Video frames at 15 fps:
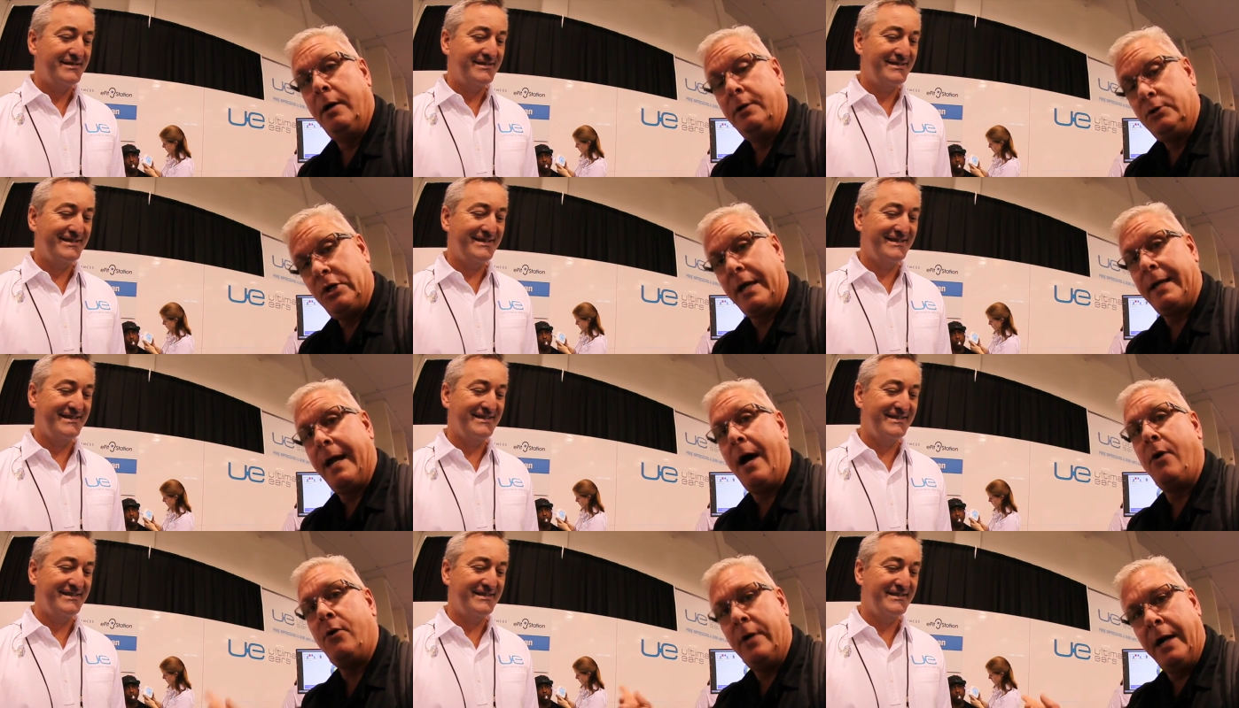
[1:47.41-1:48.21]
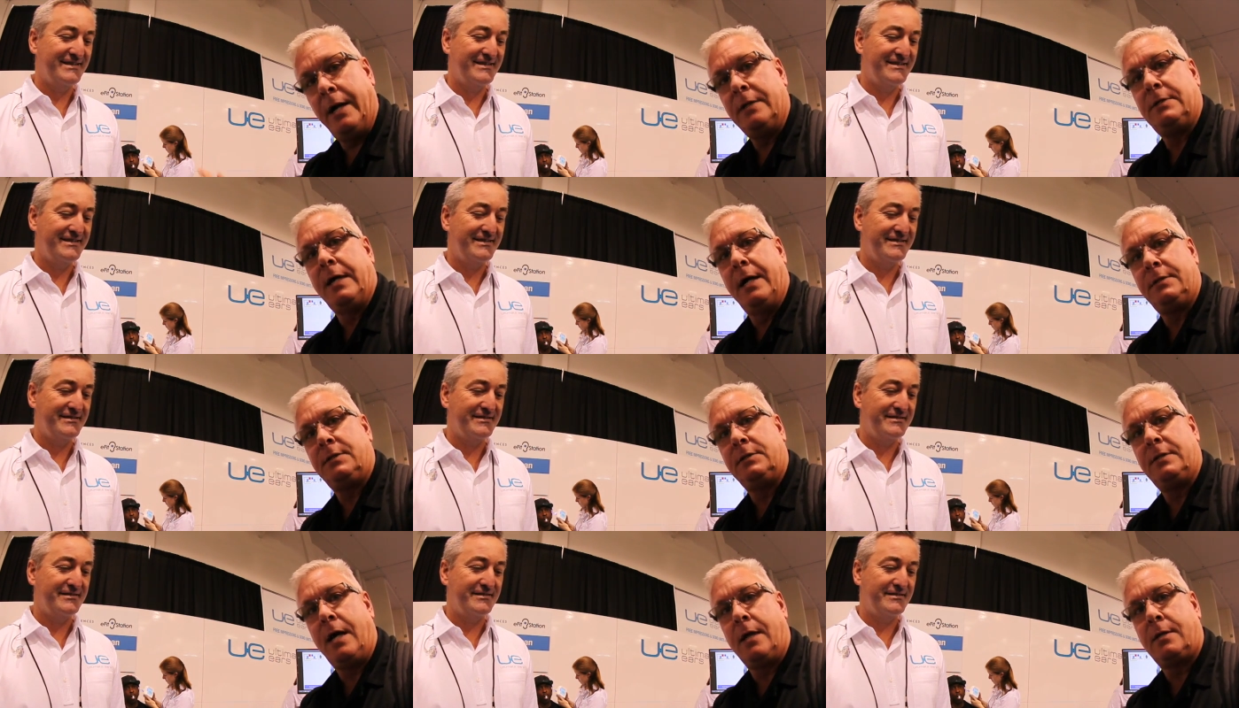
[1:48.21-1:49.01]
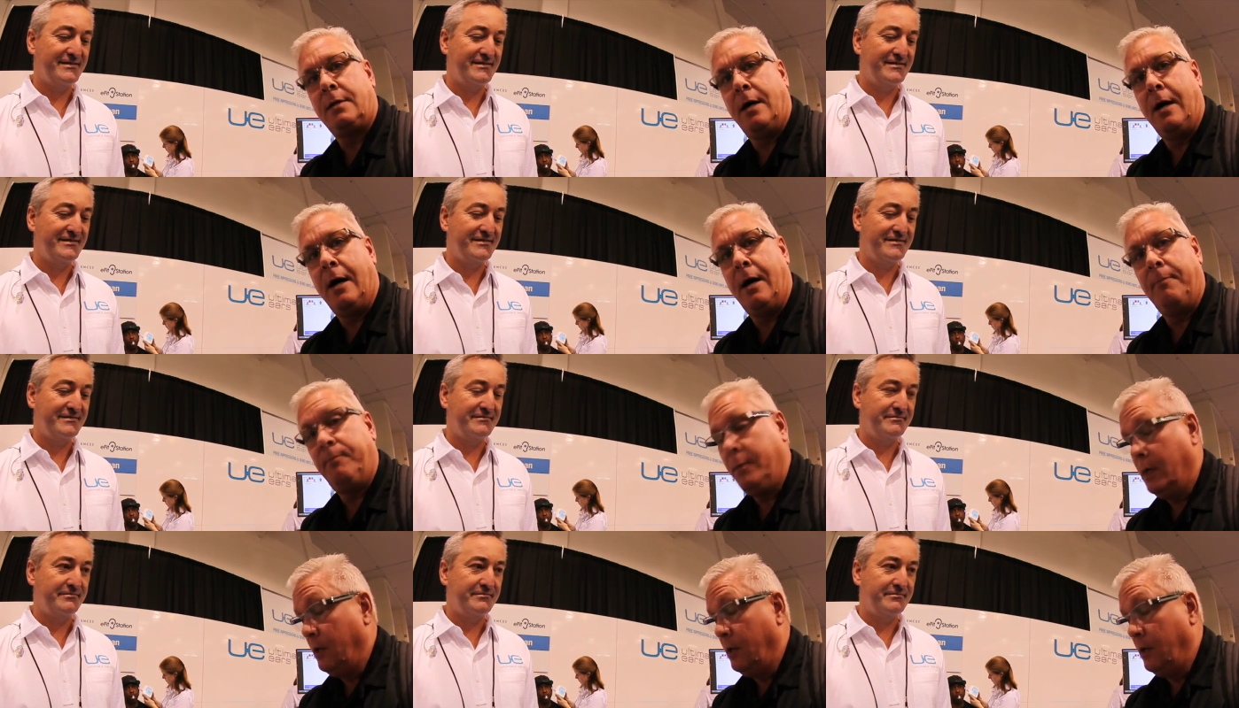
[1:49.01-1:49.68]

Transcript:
Speaker 1: Check it out, United Sciences dot com.